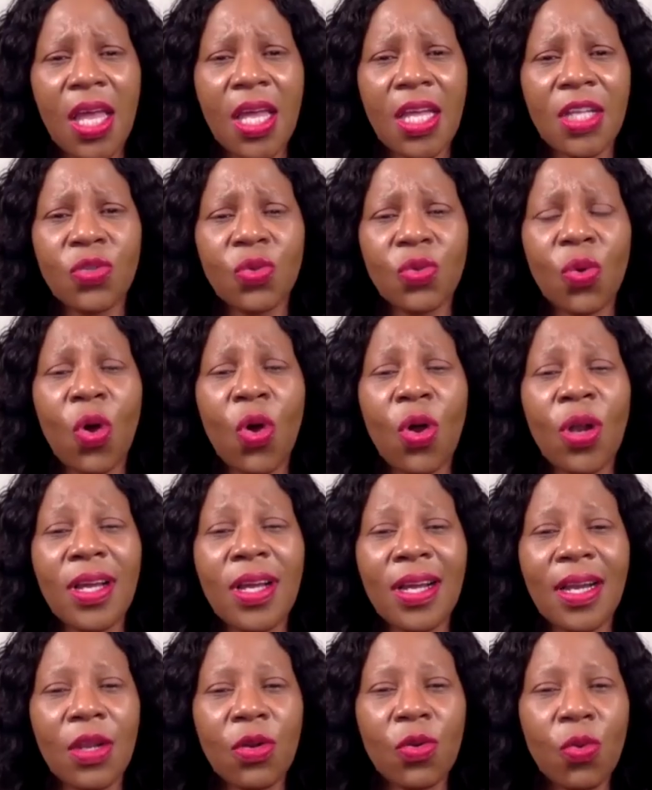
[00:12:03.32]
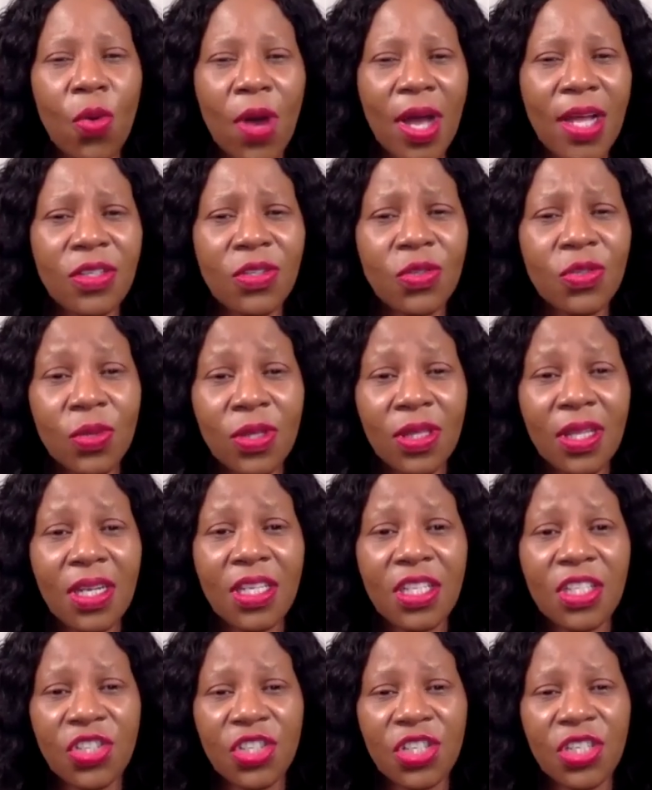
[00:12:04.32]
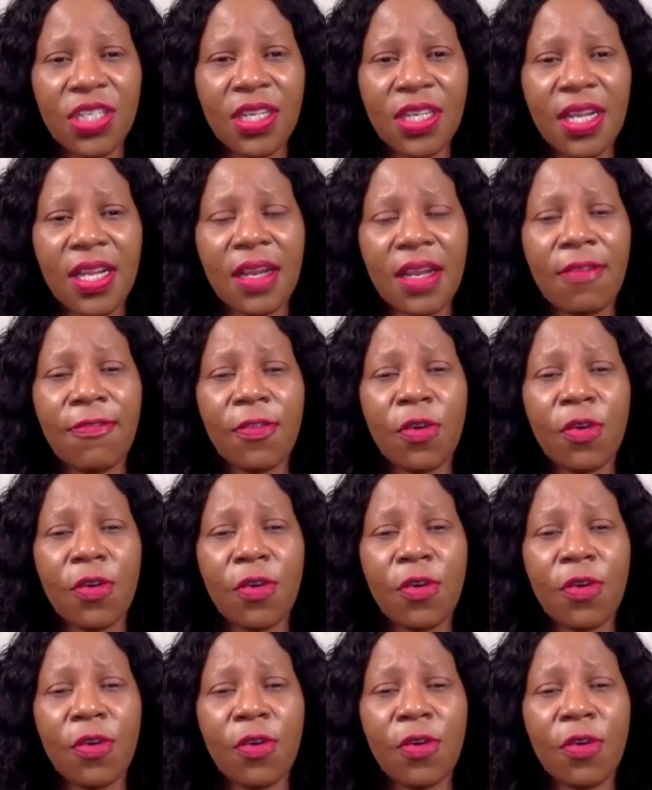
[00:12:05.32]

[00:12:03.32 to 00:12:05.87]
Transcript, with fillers: uh, to all grade 1 to 3 children